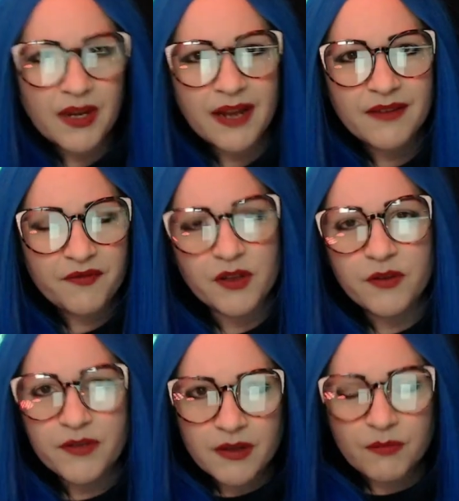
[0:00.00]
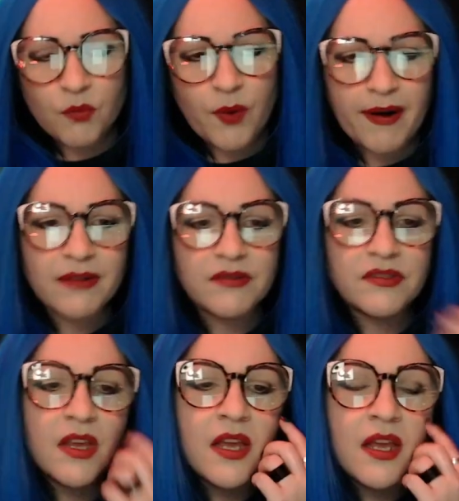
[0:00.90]
kind of fill the
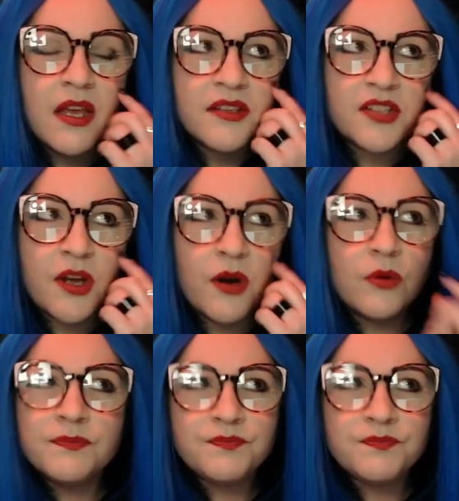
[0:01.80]
warehouse. So